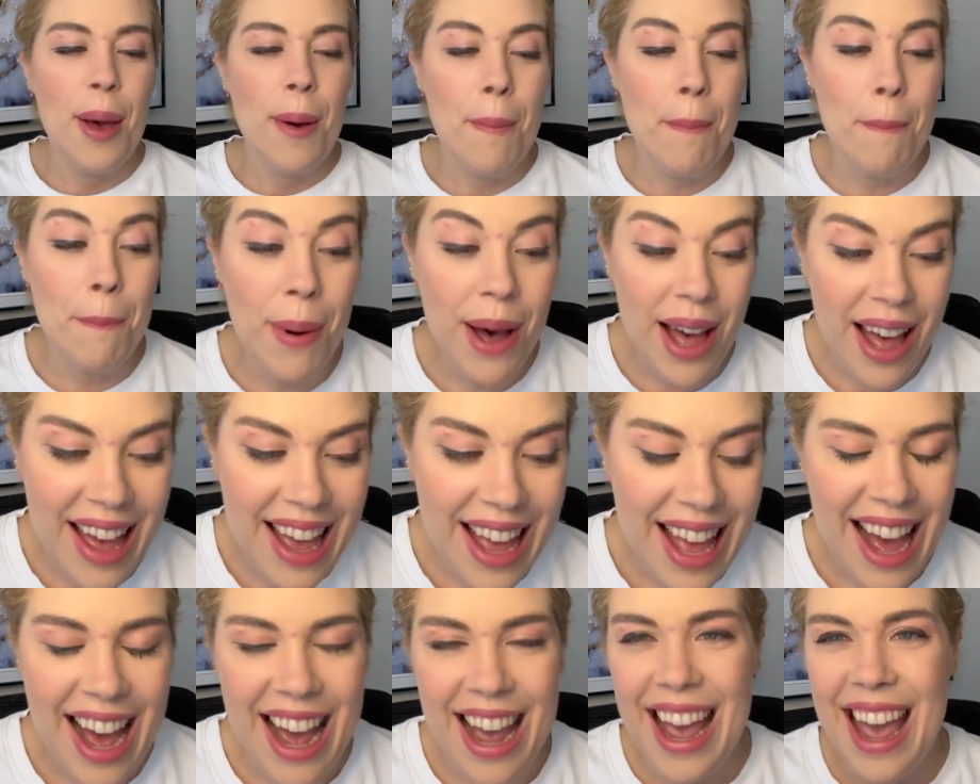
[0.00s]

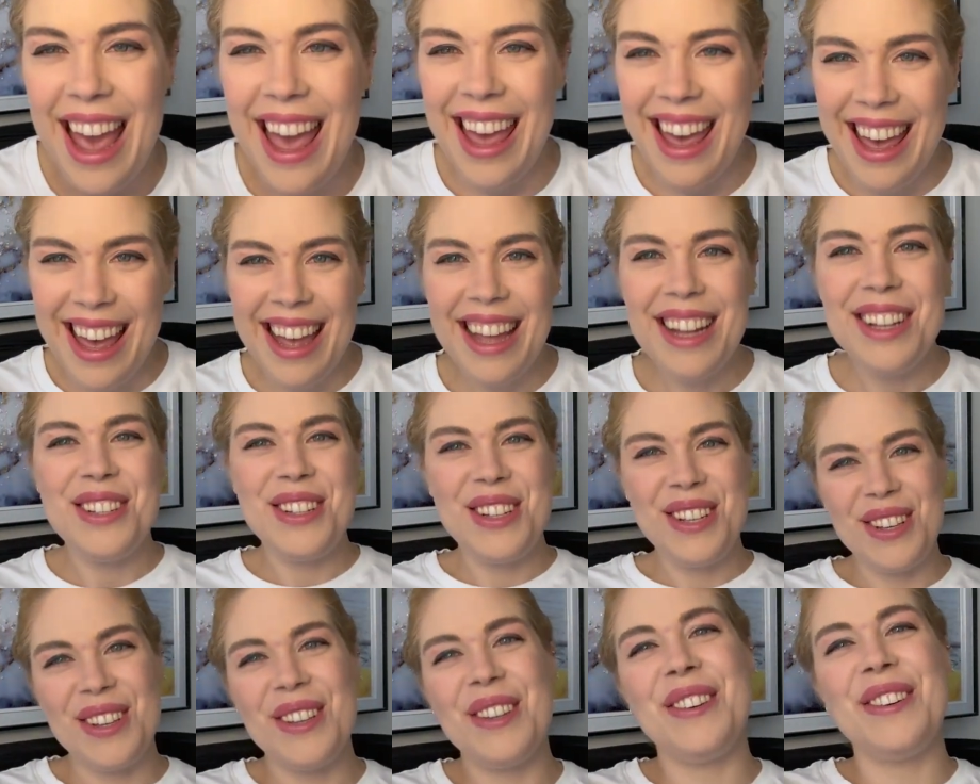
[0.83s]
but I had
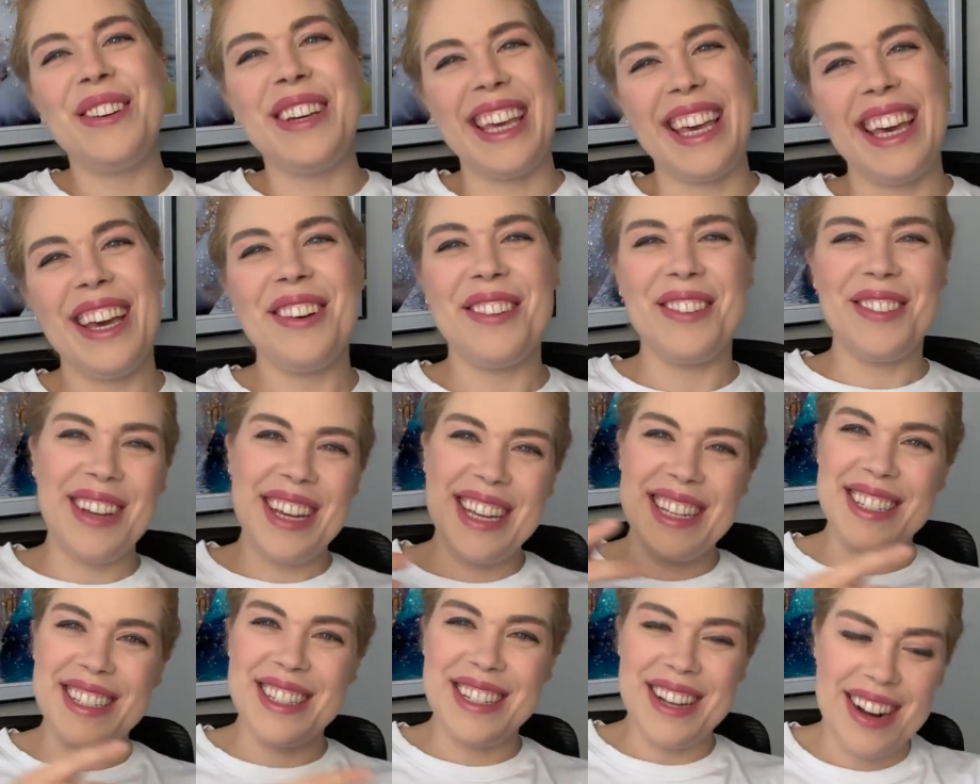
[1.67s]
to get
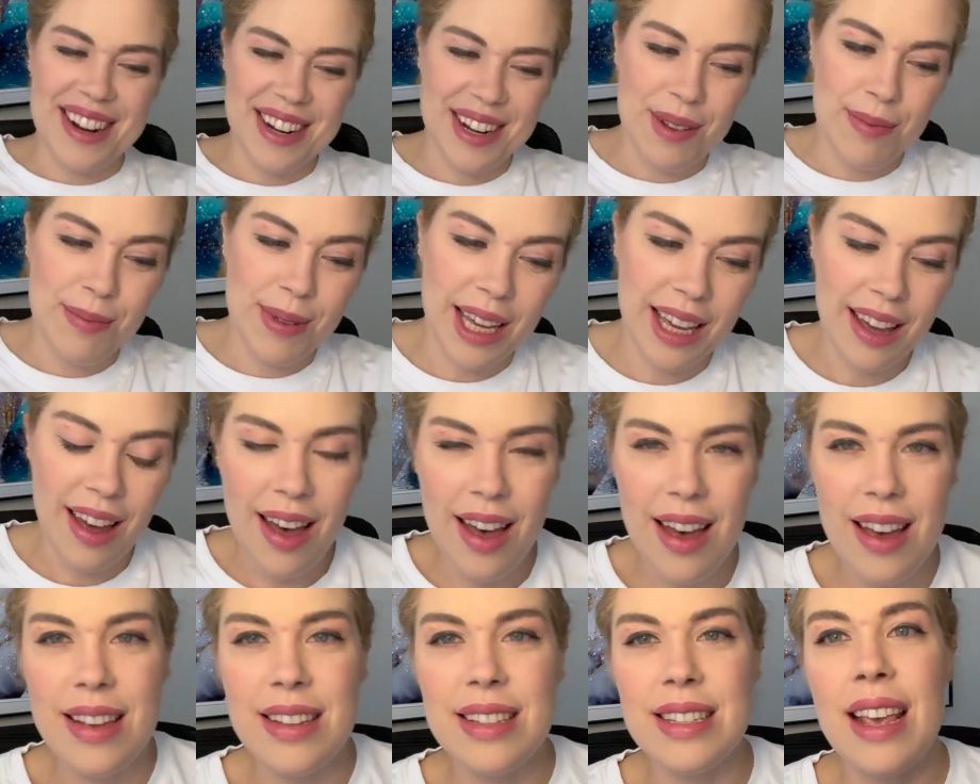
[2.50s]
restarted
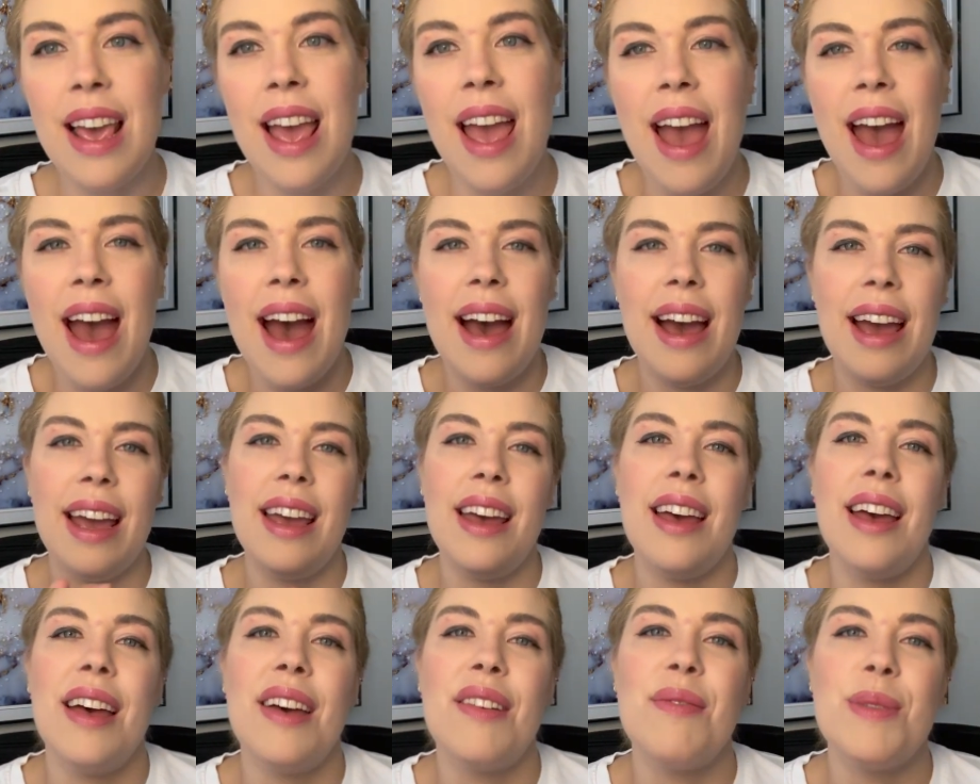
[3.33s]
because I
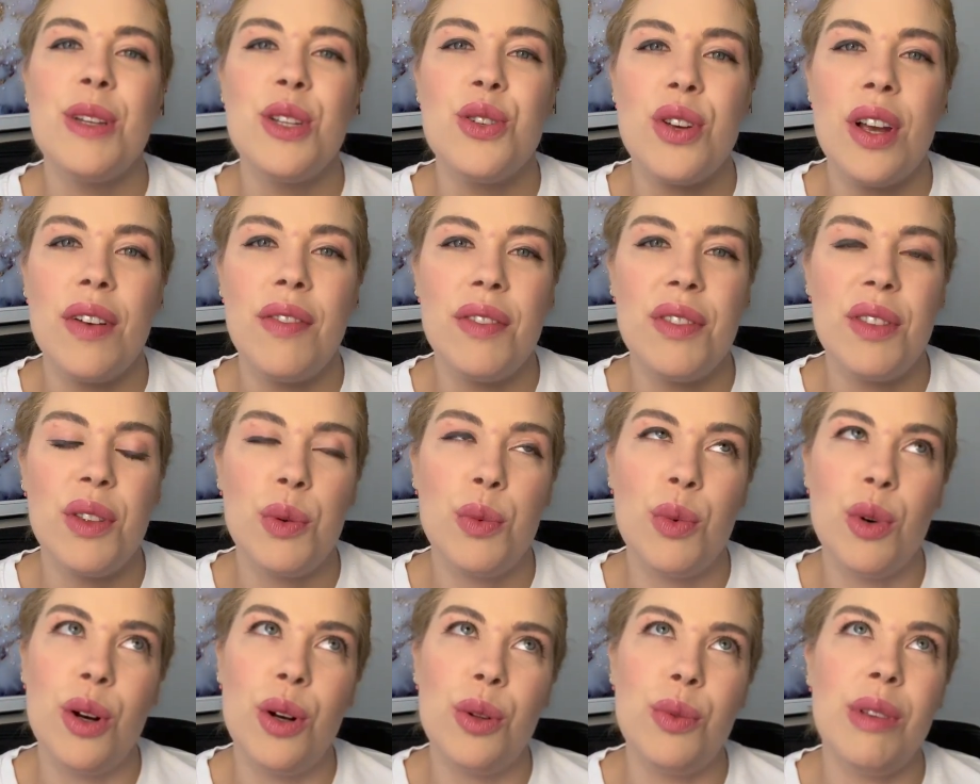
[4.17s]
have been traveling the
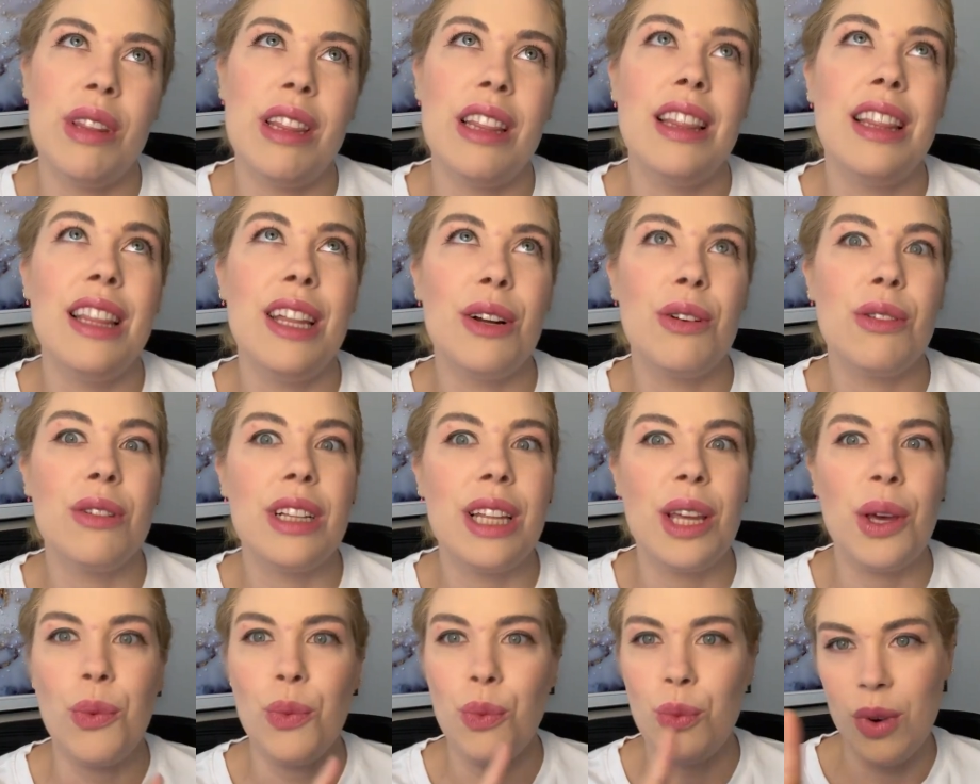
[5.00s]
world with
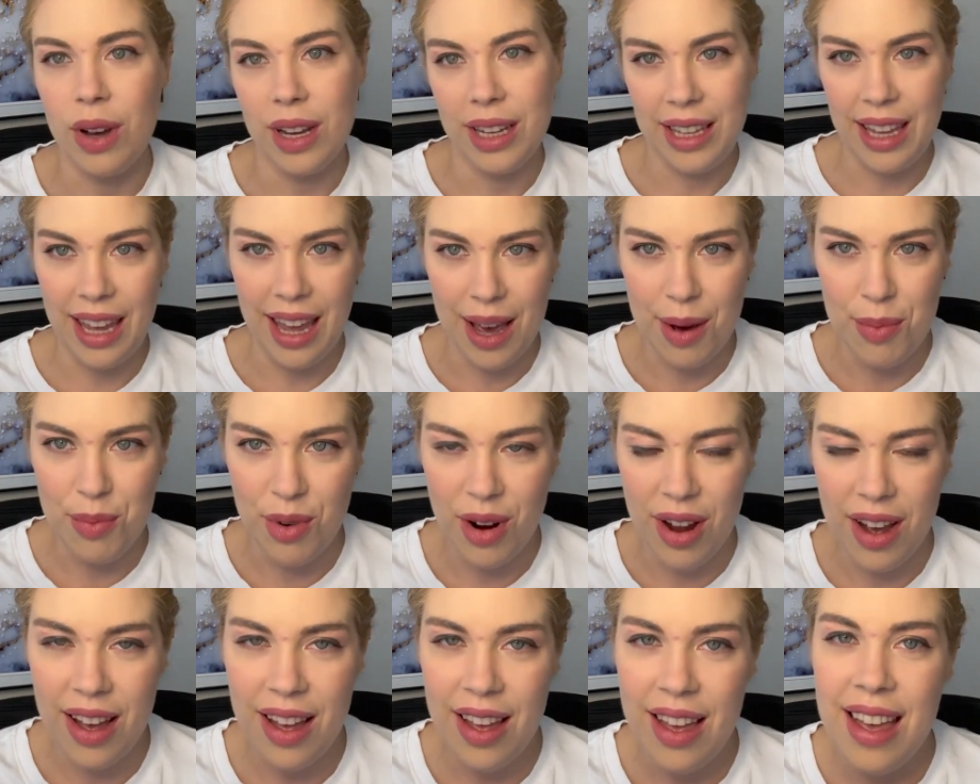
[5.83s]
literally one
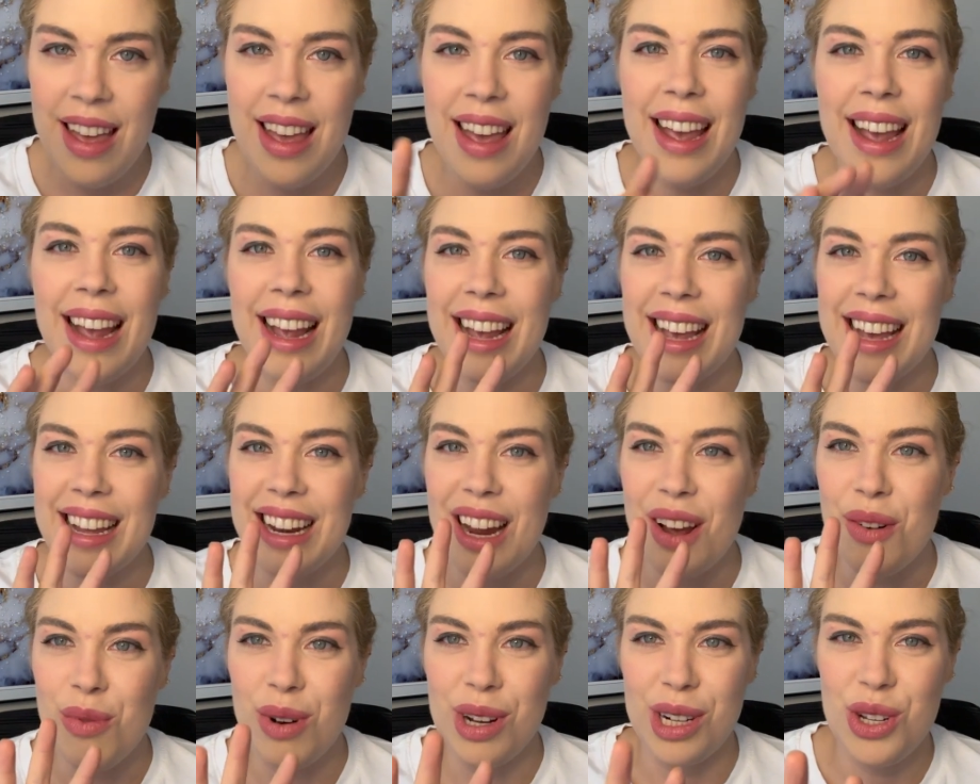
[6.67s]
camera and
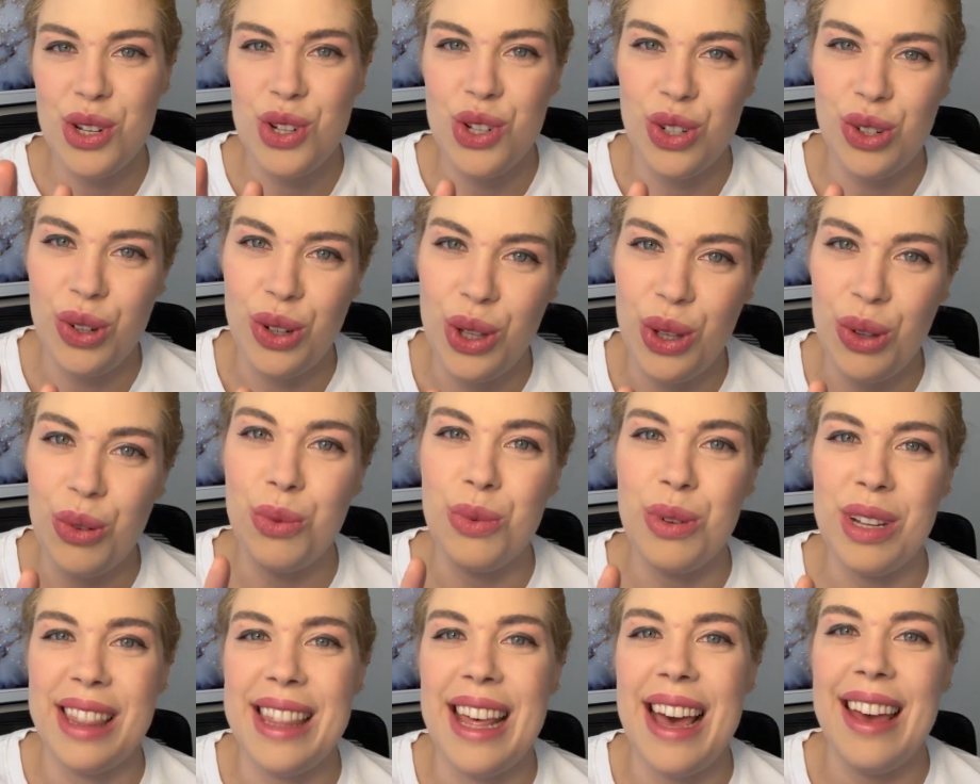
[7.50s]
I want to show you
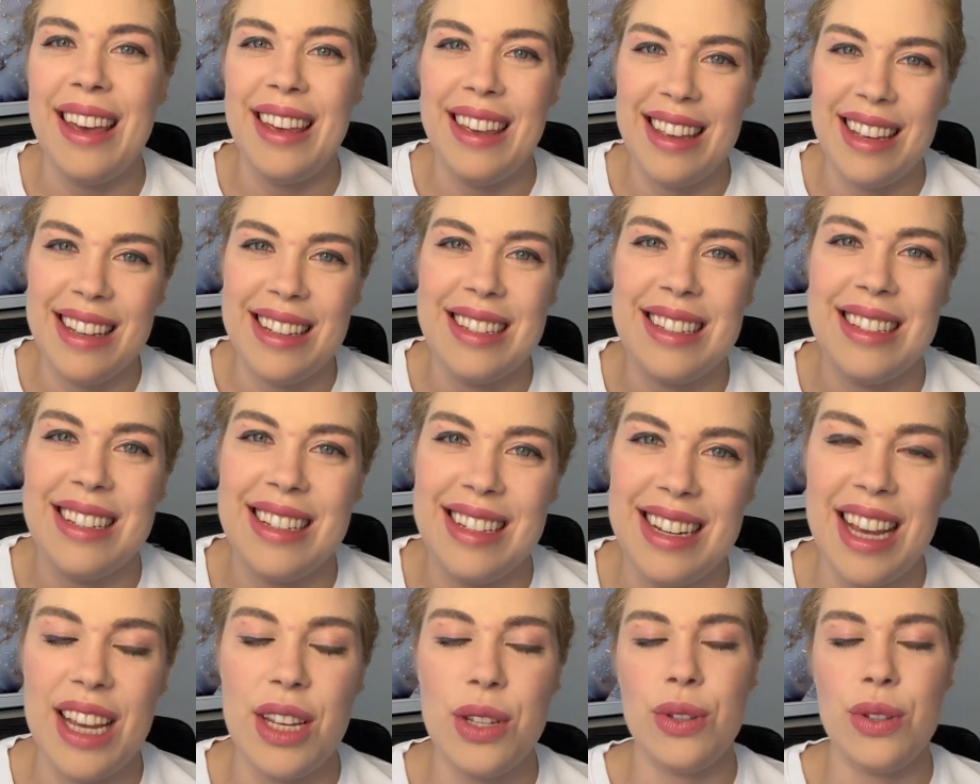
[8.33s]
what that is today.